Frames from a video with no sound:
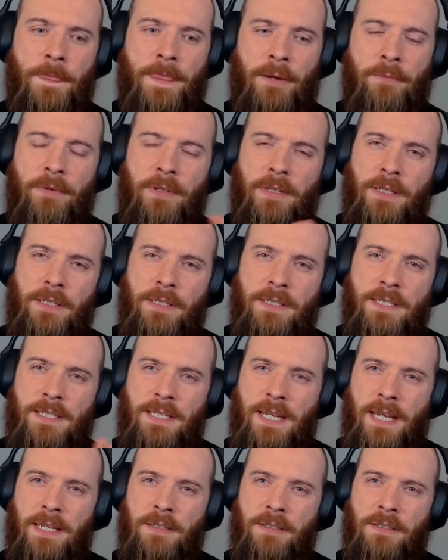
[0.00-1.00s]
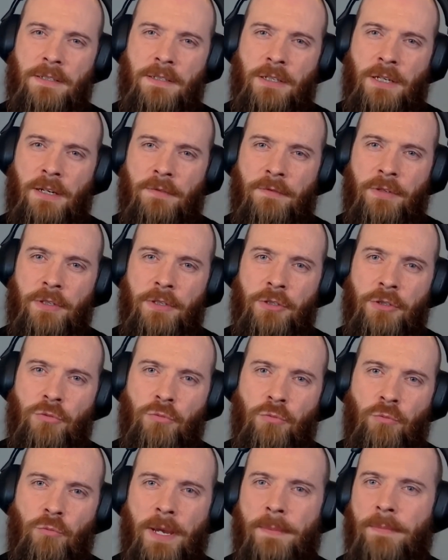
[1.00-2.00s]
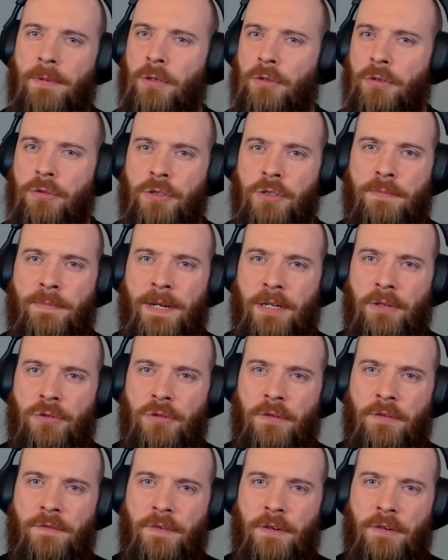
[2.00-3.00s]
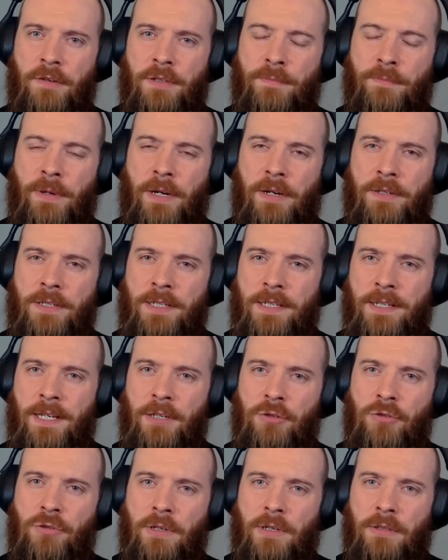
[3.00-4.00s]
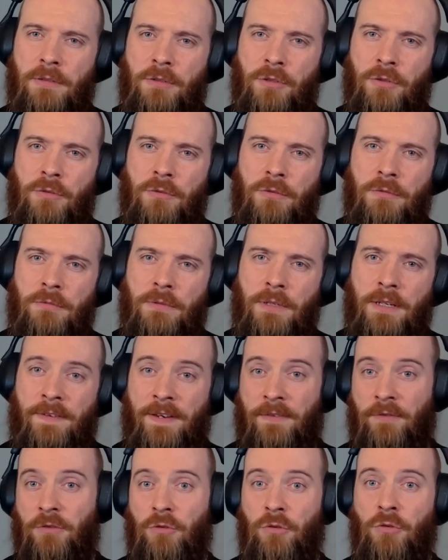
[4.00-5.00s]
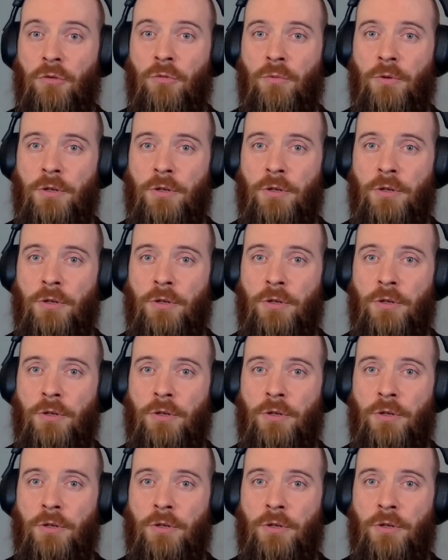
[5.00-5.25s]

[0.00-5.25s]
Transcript: that really extends coverage way beyond just Microsoft first party and Entra. So if I've got Google